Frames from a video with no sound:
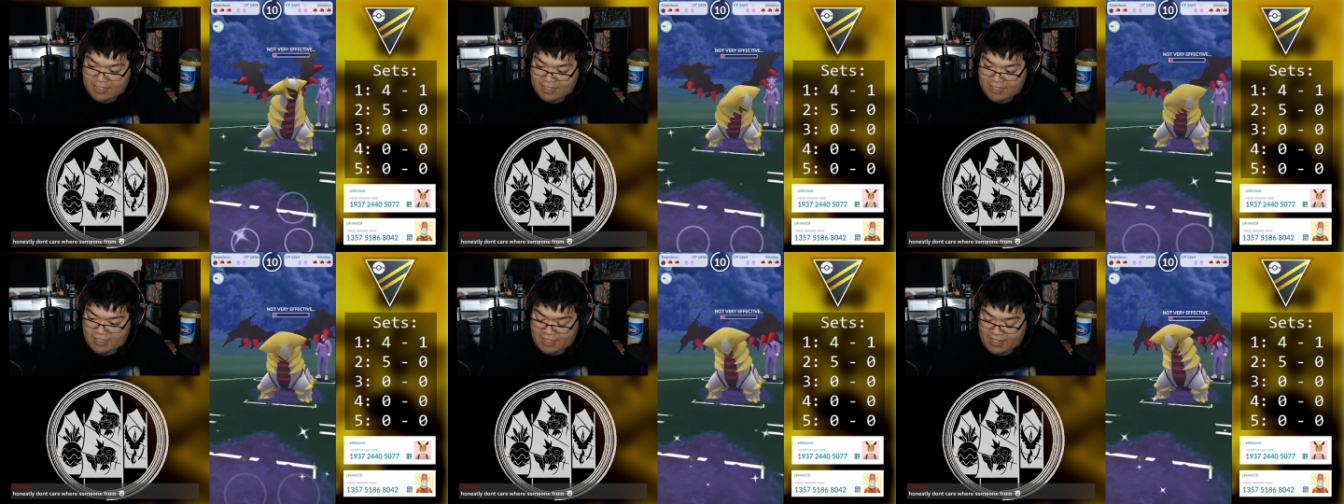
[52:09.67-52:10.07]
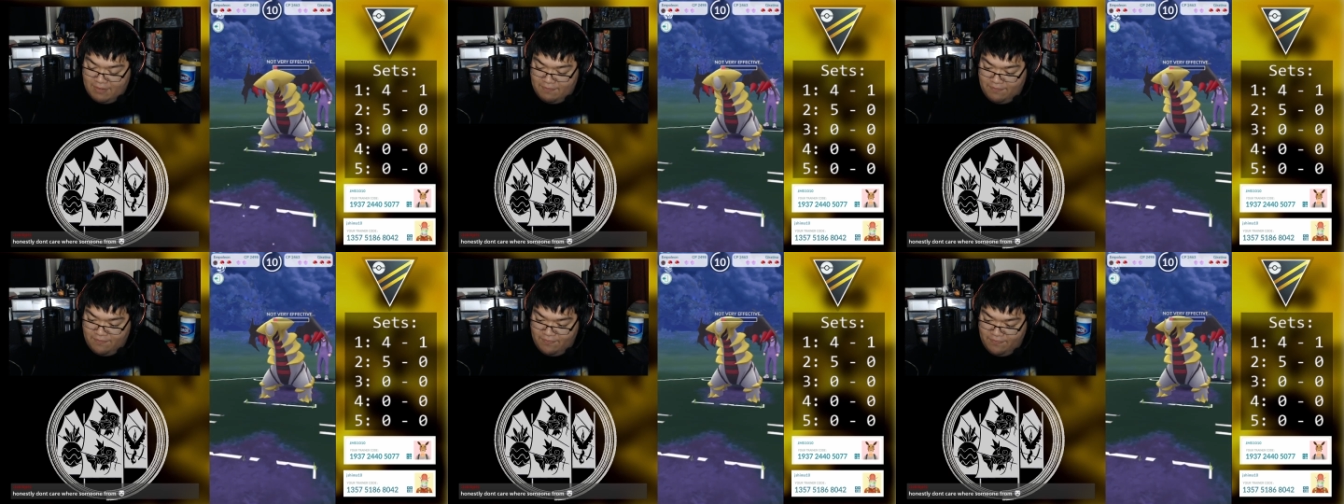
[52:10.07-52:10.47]
yep.
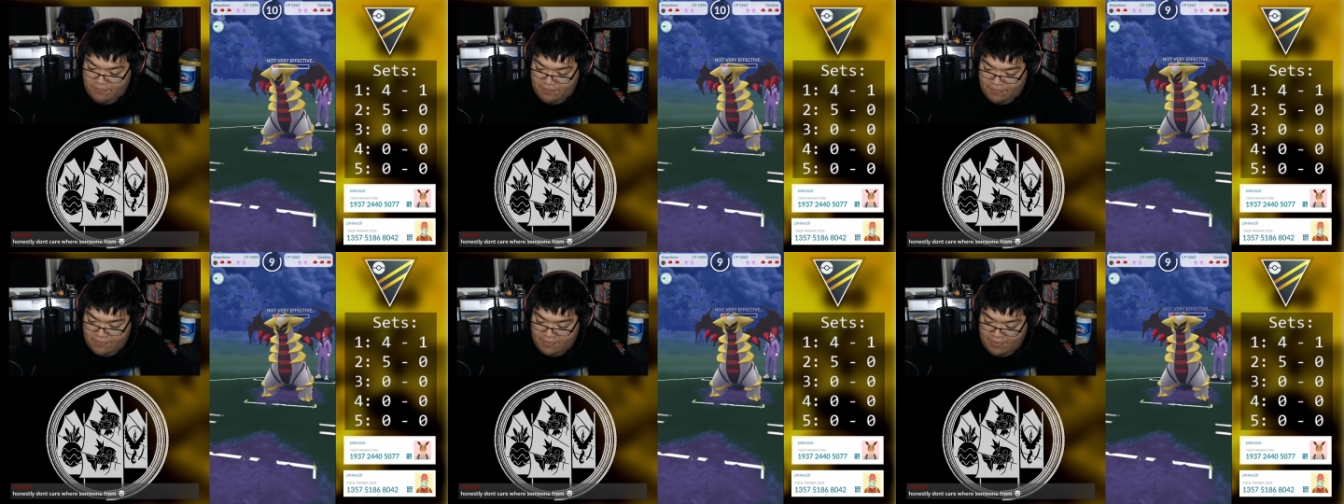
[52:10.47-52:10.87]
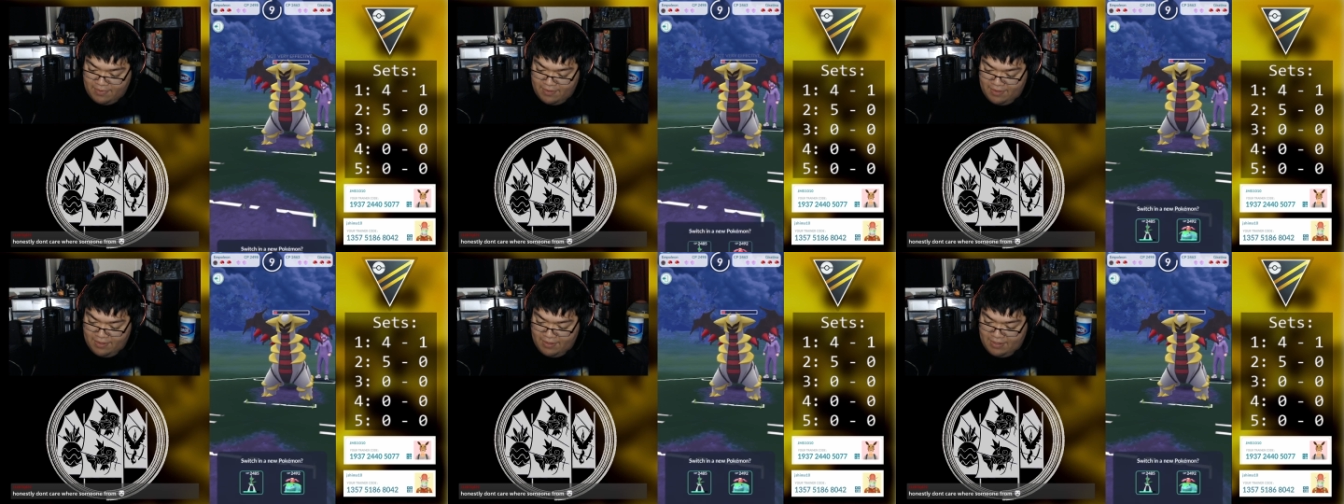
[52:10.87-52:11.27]

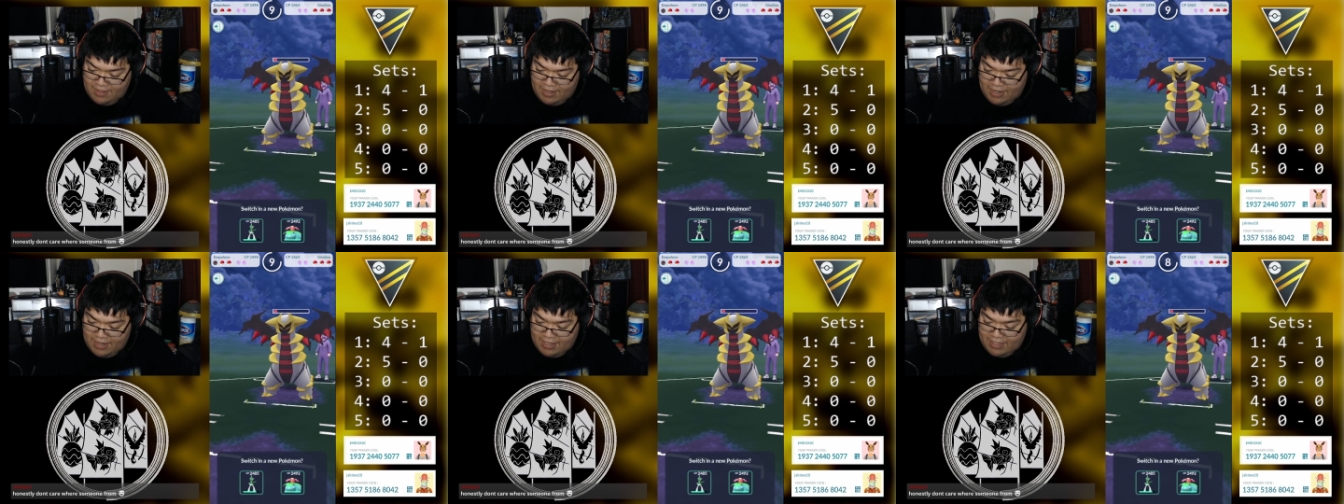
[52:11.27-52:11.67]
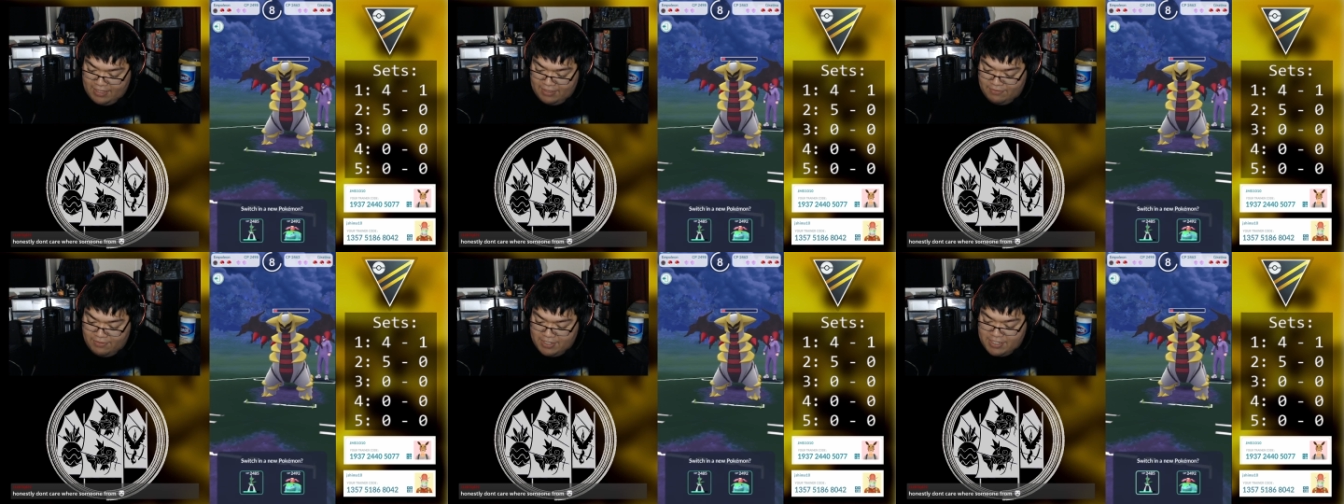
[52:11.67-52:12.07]
And
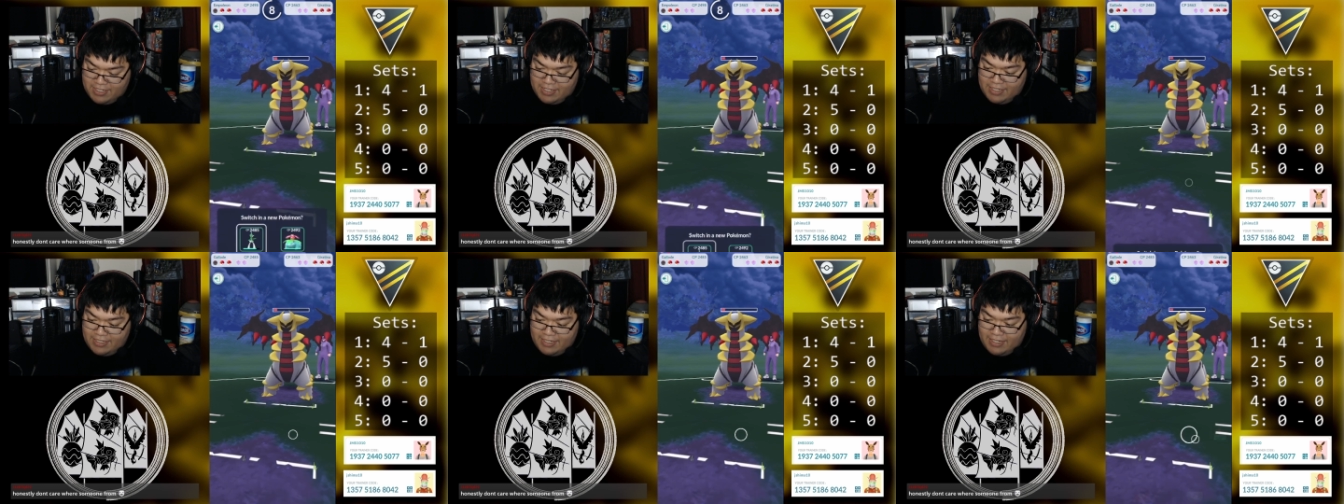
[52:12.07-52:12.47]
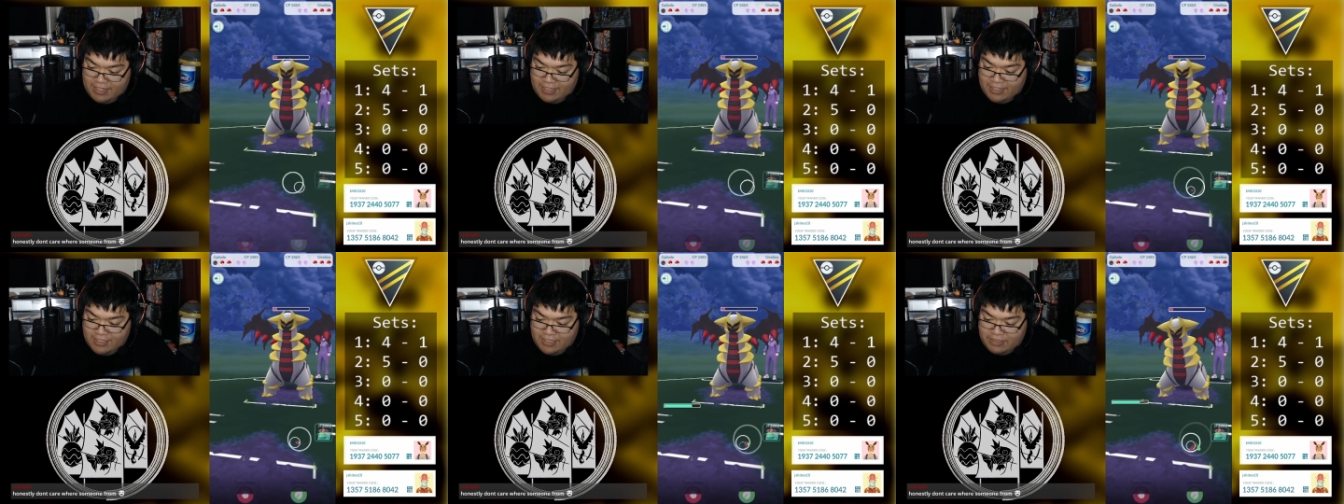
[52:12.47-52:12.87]
unfortunately, there
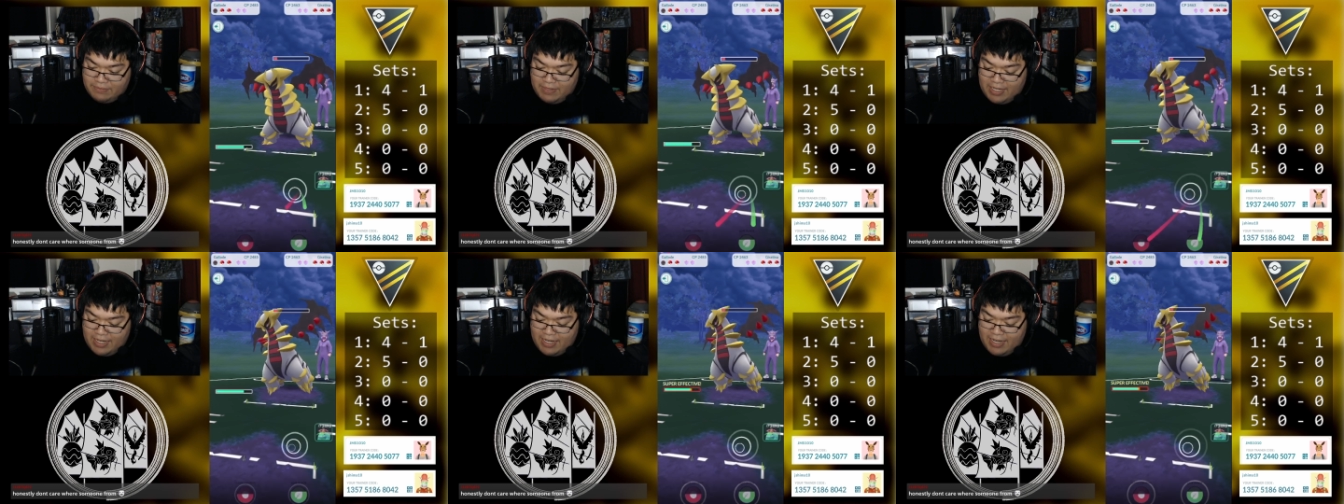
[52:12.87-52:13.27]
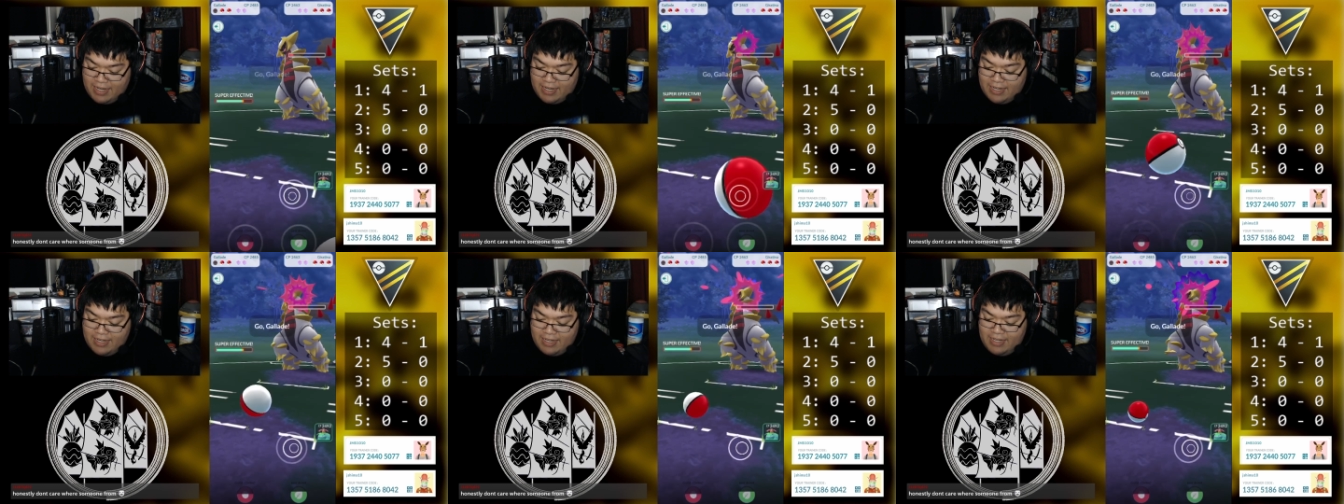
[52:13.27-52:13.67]
goes my
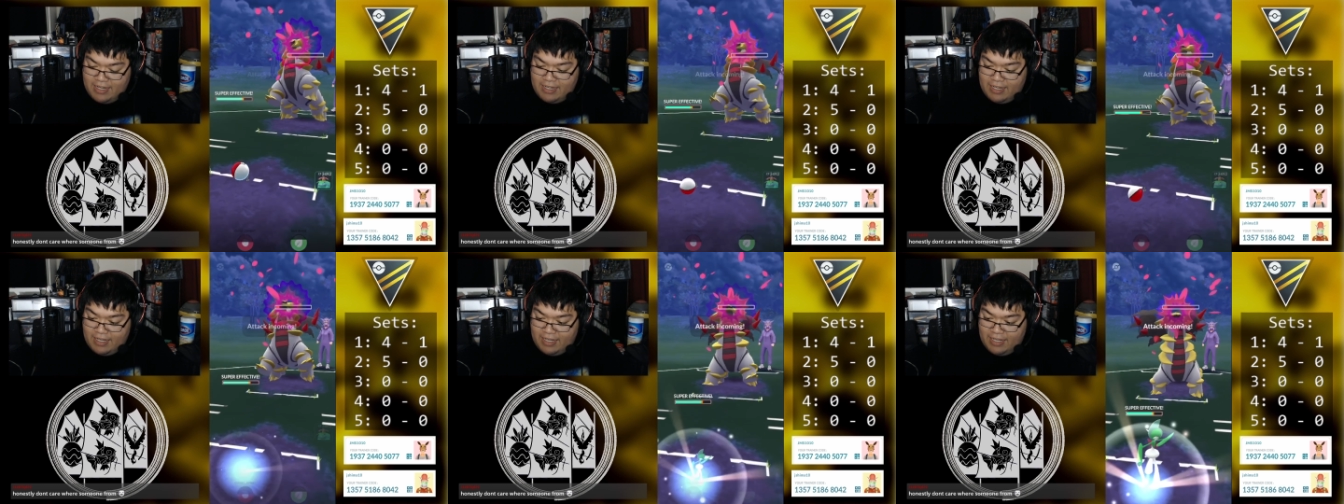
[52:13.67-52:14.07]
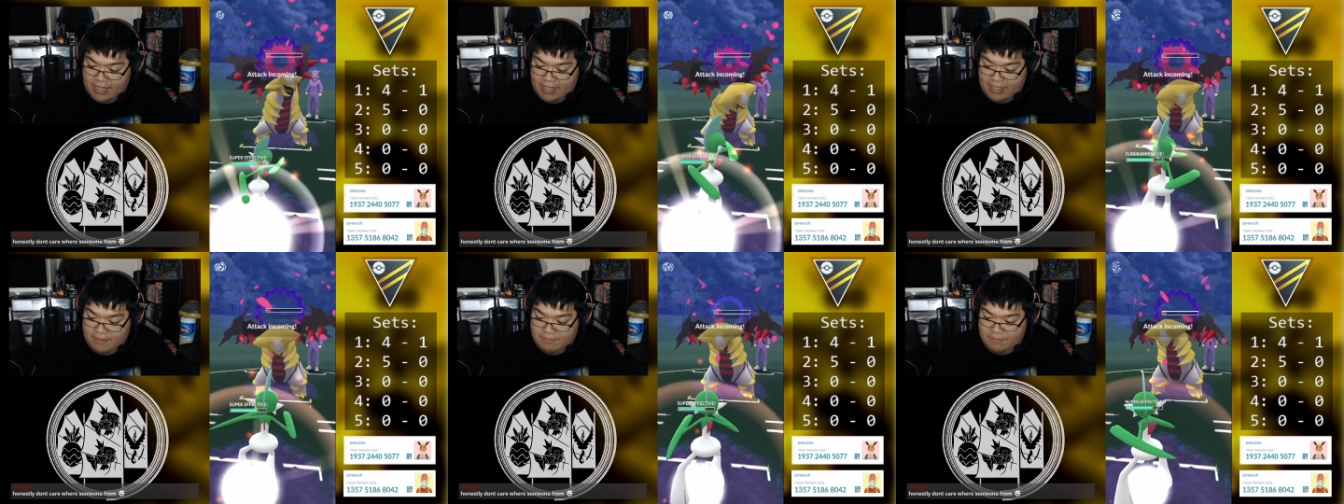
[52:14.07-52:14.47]

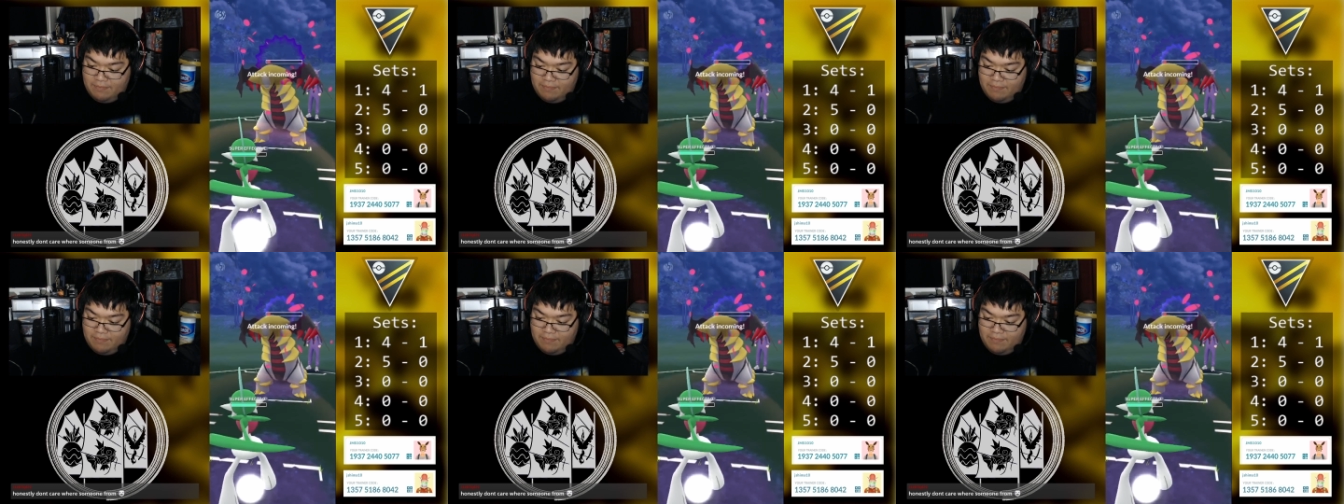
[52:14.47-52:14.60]
um,